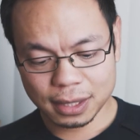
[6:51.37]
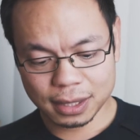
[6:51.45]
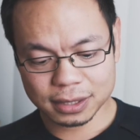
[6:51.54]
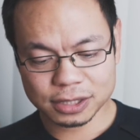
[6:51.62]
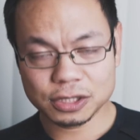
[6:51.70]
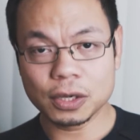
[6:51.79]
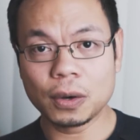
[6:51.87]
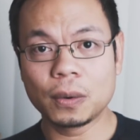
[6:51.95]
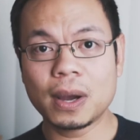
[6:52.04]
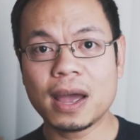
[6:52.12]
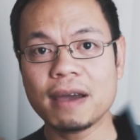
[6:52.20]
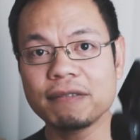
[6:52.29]
and
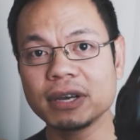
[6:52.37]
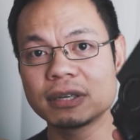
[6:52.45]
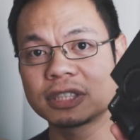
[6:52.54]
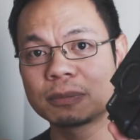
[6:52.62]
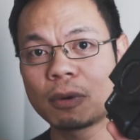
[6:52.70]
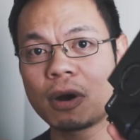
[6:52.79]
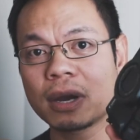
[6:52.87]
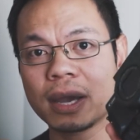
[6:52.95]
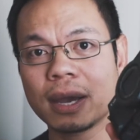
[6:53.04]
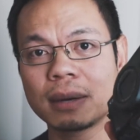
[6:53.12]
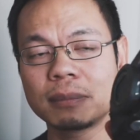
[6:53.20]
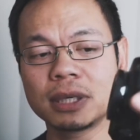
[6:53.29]
so having a small
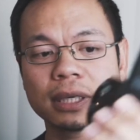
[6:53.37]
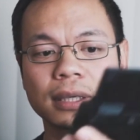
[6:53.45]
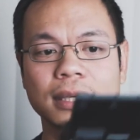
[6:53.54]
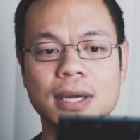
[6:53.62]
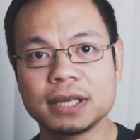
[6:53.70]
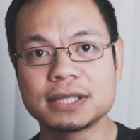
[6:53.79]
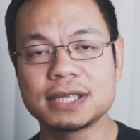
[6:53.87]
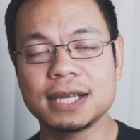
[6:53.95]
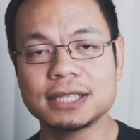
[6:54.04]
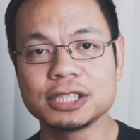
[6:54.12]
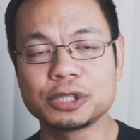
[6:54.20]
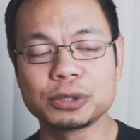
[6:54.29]
camera is
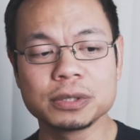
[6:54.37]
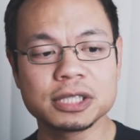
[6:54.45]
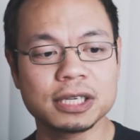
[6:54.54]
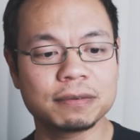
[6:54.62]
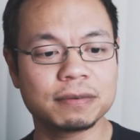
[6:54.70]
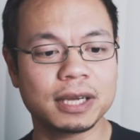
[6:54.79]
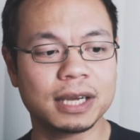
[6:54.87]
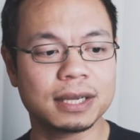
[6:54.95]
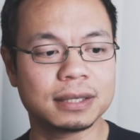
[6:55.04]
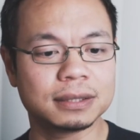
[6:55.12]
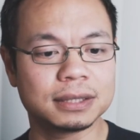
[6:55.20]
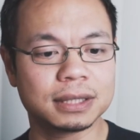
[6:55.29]
less intrusive,
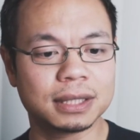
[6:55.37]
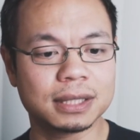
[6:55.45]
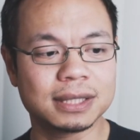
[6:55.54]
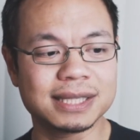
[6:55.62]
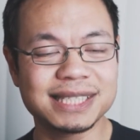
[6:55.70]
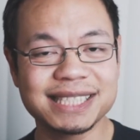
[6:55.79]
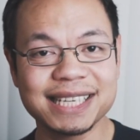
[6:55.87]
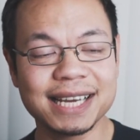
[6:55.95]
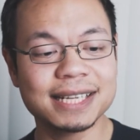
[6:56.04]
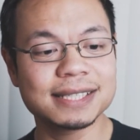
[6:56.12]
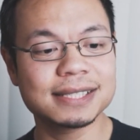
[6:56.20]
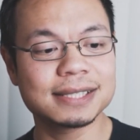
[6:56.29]
and the
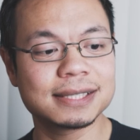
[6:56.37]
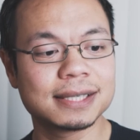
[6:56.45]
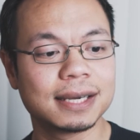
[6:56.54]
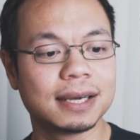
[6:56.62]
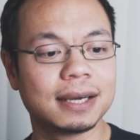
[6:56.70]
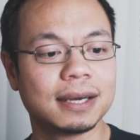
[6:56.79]
chance